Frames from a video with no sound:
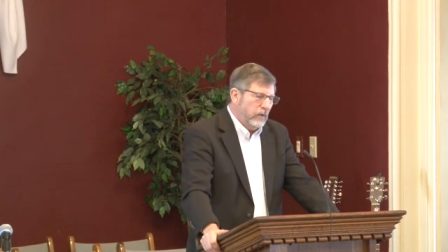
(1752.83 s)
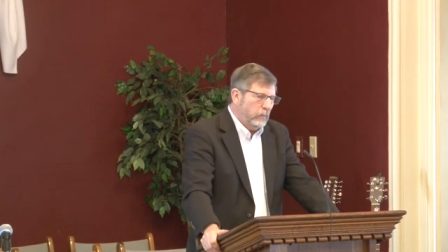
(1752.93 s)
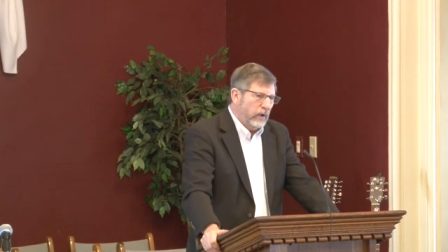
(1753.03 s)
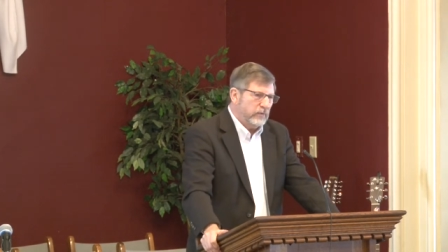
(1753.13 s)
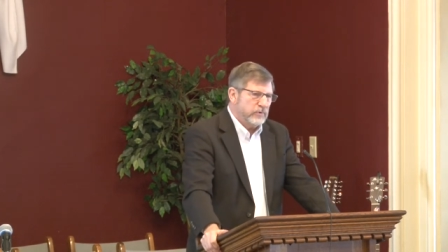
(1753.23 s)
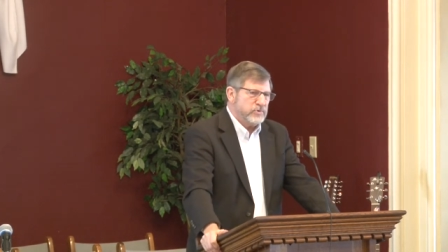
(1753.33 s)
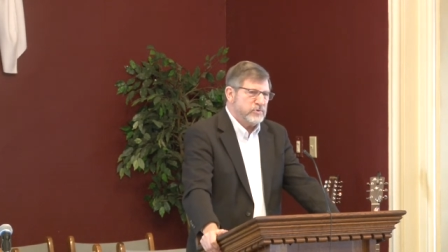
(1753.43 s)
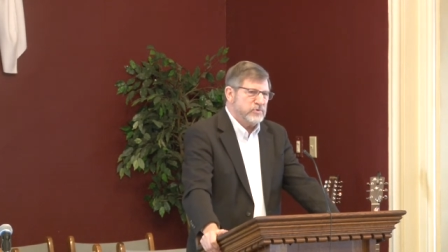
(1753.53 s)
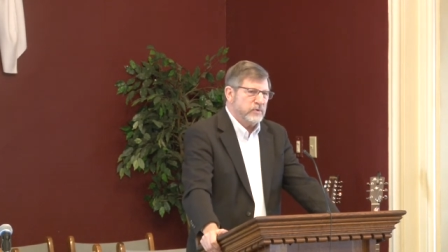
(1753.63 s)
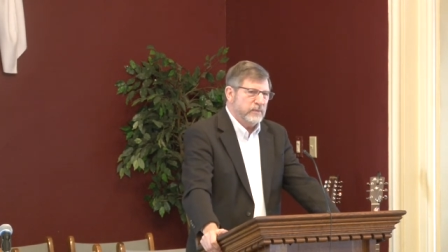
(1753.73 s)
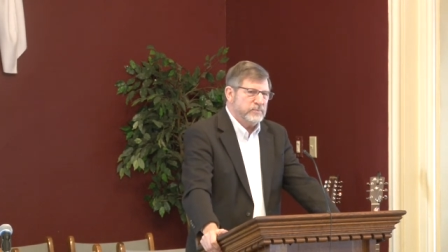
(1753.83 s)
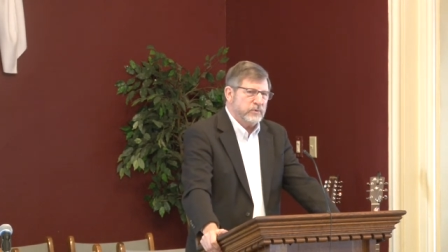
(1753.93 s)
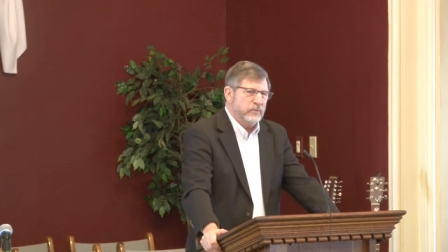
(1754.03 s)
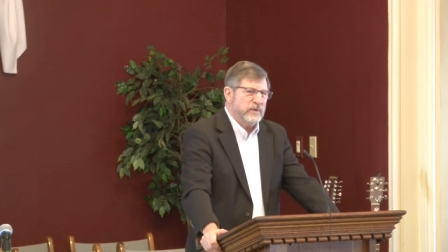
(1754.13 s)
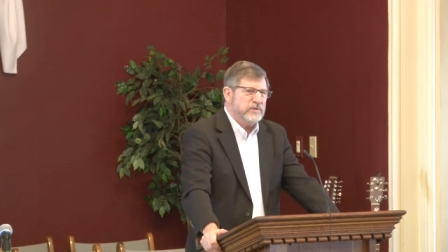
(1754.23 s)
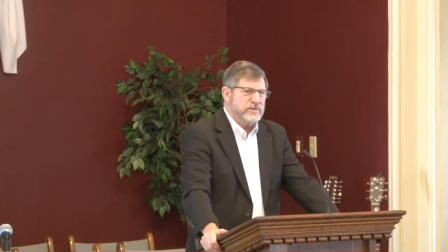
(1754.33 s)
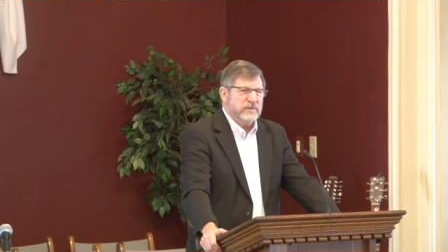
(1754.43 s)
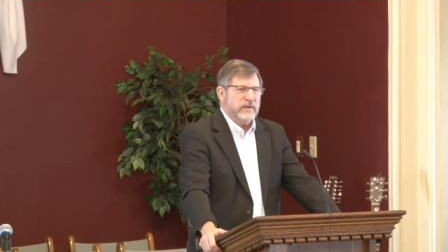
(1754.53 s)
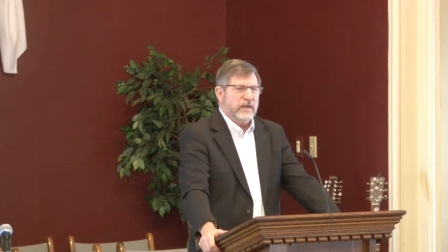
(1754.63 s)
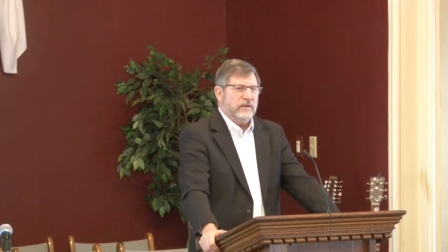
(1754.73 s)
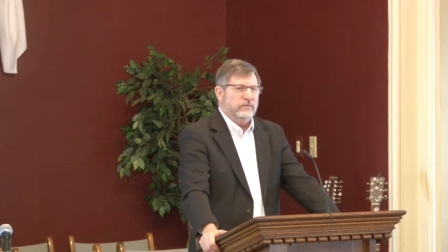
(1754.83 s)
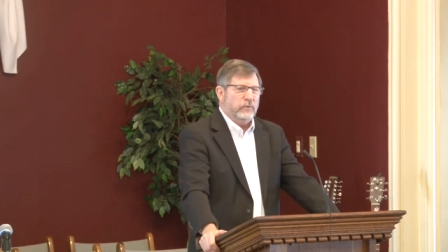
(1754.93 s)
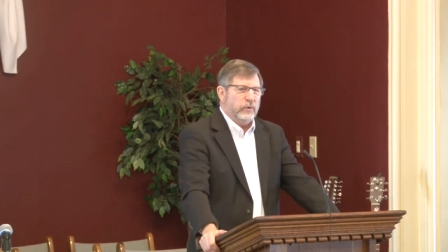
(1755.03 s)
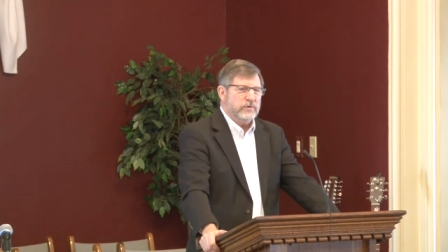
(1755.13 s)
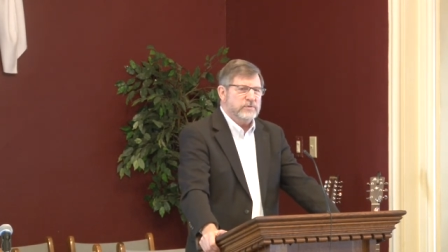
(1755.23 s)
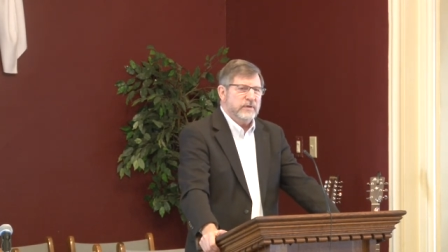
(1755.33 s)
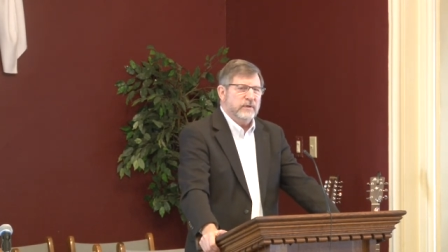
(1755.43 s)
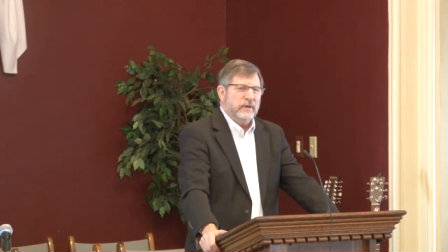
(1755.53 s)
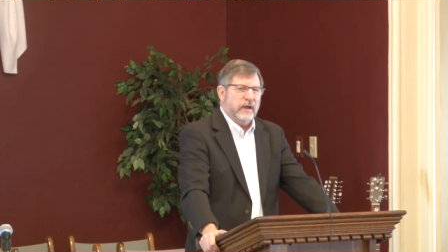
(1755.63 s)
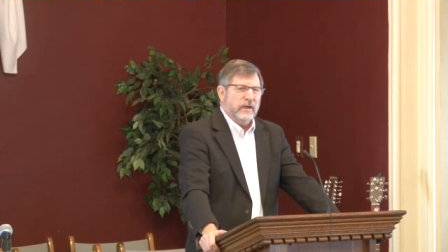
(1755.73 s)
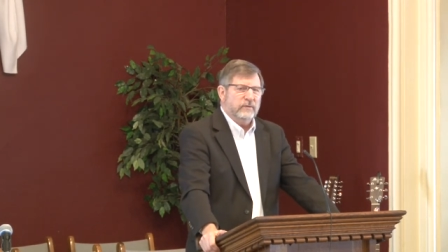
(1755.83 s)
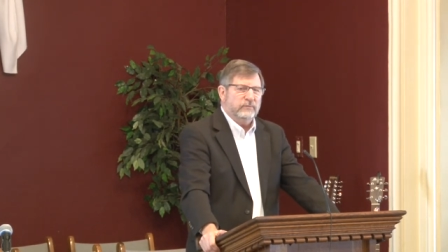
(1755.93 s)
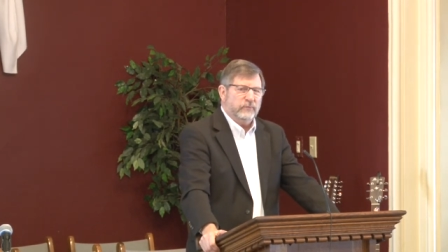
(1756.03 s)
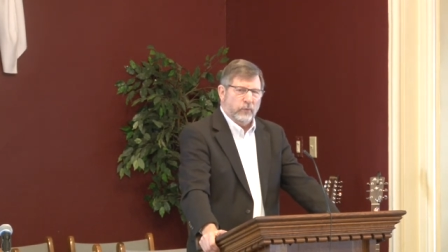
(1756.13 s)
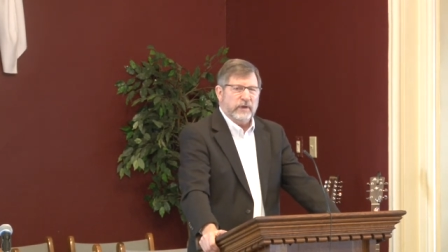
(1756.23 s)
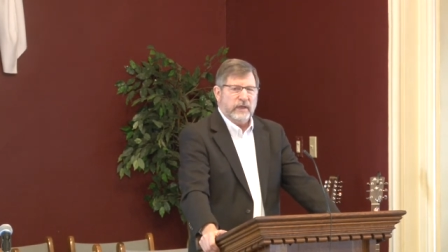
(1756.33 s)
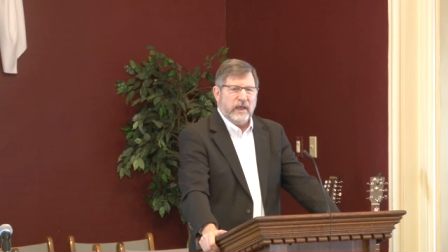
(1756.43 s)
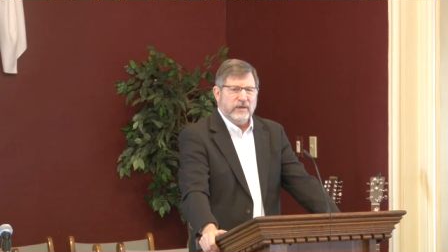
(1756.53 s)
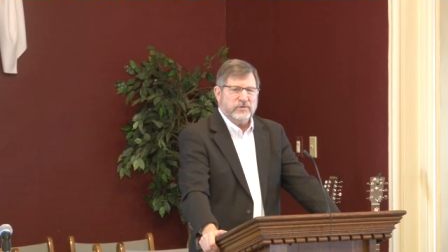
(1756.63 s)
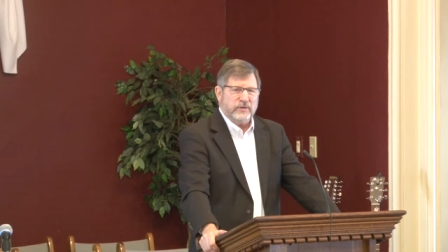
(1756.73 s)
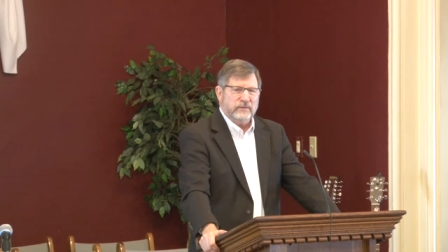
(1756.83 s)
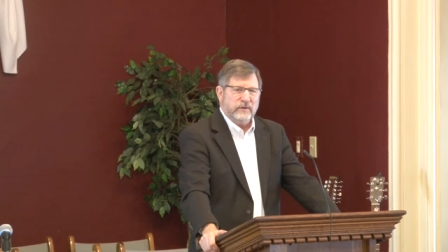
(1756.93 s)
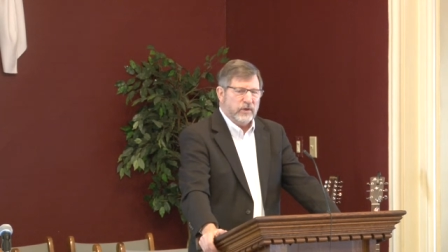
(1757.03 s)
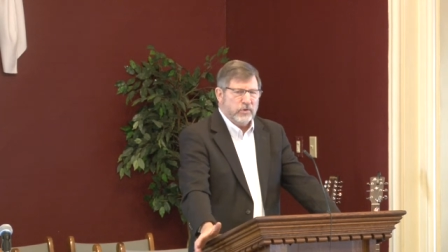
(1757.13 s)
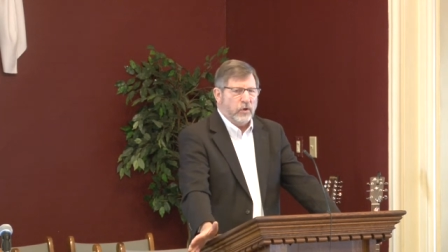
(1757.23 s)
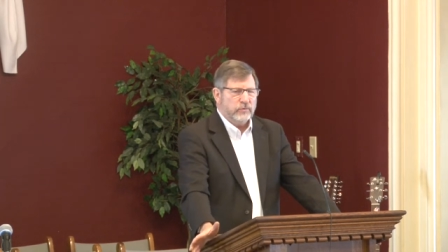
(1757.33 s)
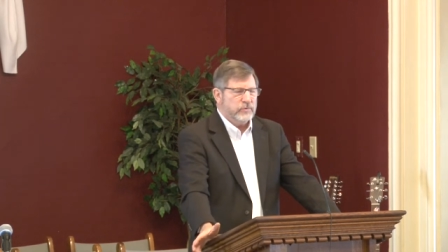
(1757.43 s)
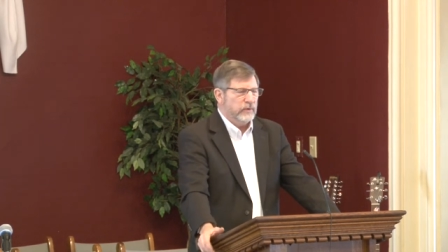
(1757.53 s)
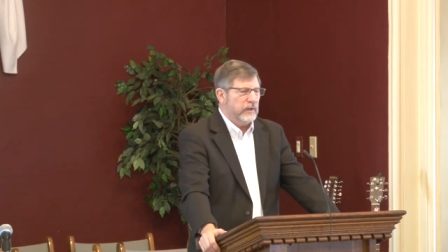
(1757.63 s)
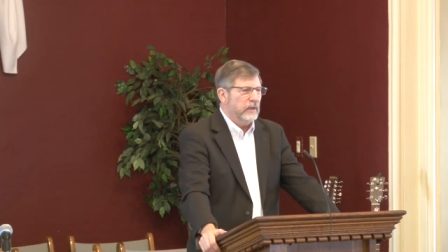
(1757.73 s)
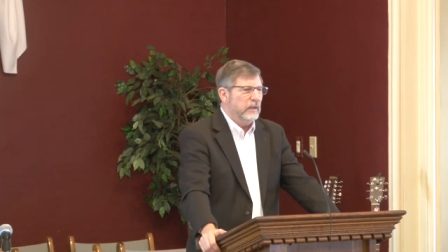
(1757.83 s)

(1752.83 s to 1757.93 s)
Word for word: Well, there's a scriptural reason to get divorced, uh, fornication, adultery.